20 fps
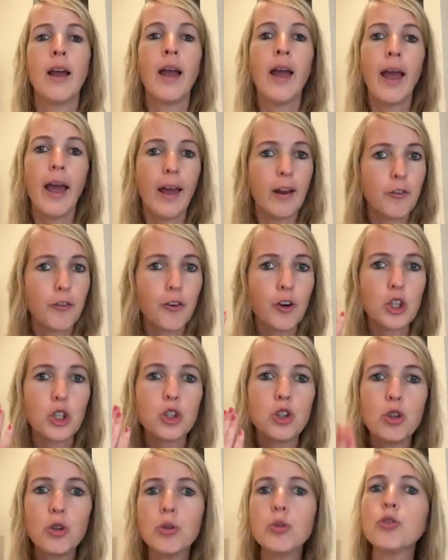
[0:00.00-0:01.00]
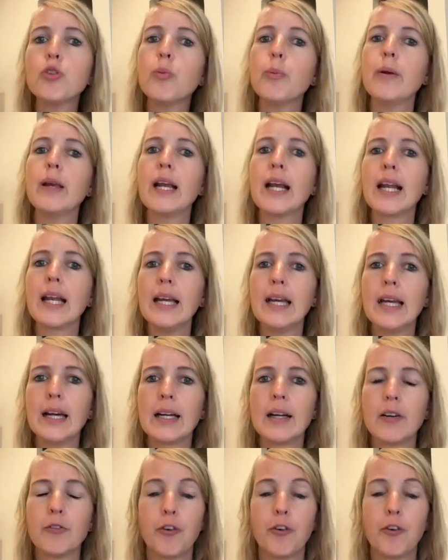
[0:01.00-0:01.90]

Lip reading: And for you to be clear,